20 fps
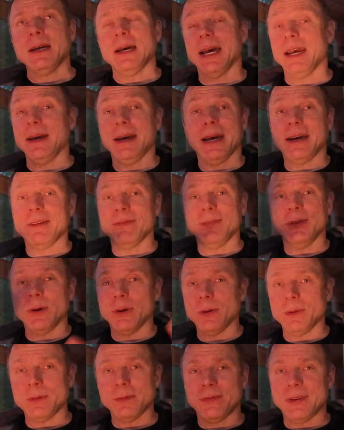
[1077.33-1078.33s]
I have
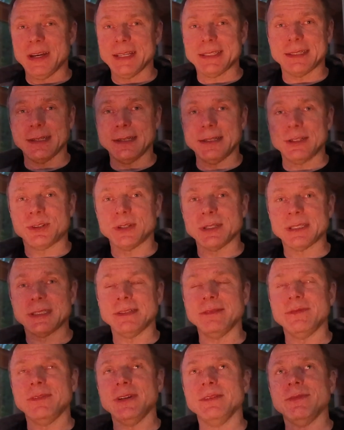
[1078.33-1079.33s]
no vested
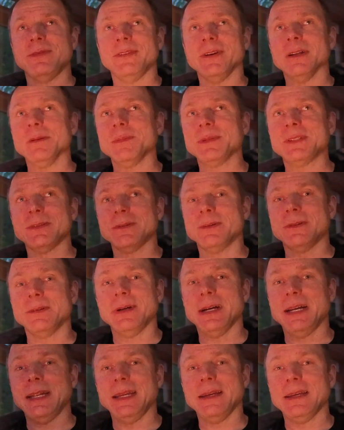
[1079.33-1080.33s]
interest in Philips
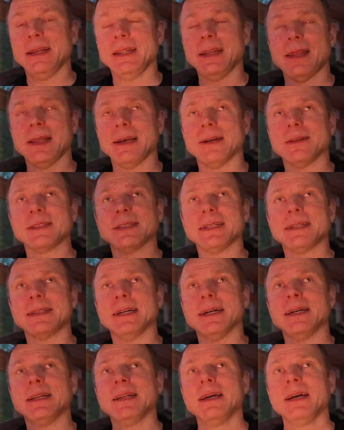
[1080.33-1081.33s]
or anything else like
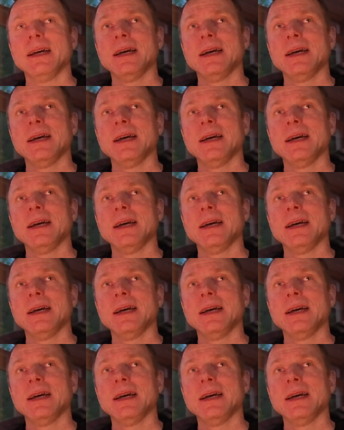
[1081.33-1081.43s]
that.